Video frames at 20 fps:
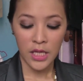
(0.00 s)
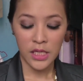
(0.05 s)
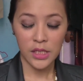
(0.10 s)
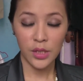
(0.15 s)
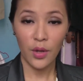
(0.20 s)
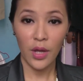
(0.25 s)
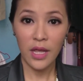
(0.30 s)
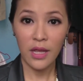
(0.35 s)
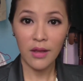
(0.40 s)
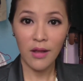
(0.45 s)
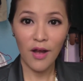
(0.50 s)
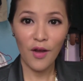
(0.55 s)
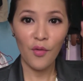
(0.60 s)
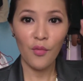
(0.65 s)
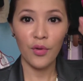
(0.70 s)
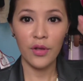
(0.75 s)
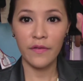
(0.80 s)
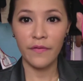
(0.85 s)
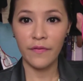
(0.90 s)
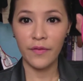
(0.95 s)
So I
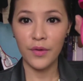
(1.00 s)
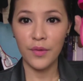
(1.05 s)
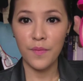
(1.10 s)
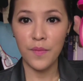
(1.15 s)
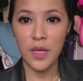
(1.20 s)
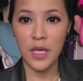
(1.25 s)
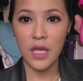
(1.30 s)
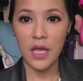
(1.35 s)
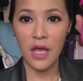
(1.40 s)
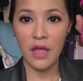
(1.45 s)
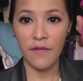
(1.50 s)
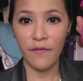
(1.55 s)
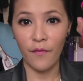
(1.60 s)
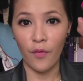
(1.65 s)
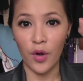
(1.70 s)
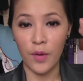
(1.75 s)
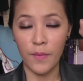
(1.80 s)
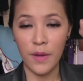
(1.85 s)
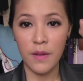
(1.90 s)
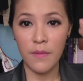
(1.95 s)
got one for me and
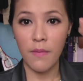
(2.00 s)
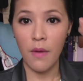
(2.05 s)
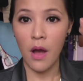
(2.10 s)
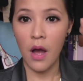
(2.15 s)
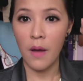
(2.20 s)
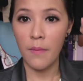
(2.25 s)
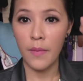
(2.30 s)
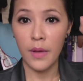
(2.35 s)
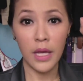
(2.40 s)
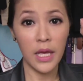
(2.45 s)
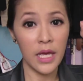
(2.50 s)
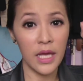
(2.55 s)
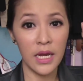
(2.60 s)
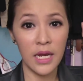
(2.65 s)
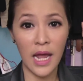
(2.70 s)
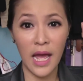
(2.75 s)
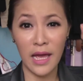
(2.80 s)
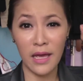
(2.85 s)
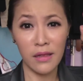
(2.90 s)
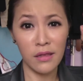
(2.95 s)
for my mom,
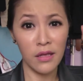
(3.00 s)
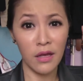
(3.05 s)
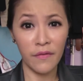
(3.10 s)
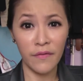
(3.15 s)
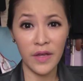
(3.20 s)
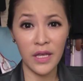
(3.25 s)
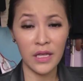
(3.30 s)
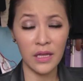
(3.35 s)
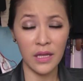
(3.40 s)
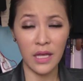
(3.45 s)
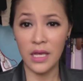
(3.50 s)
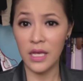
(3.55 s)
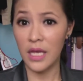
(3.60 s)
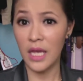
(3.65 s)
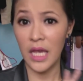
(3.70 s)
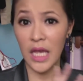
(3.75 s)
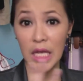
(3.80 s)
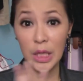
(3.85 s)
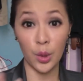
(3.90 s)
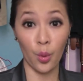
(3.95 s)
and I love it. Like,
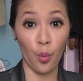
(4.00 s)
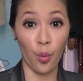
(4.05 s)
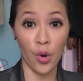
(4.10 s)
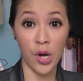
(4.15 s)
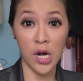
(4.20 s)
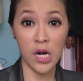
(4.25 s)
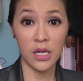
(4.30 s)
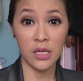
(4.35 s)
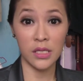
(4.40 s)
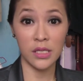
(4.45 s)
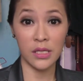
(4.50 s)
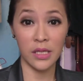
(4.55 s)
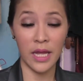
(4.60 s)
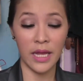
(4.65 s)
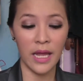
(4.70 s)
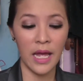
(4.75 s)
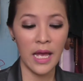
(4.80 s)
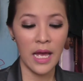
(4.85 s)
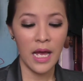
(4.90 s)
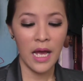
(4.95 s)
it works.
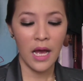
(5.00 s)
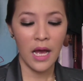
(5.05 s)
Like,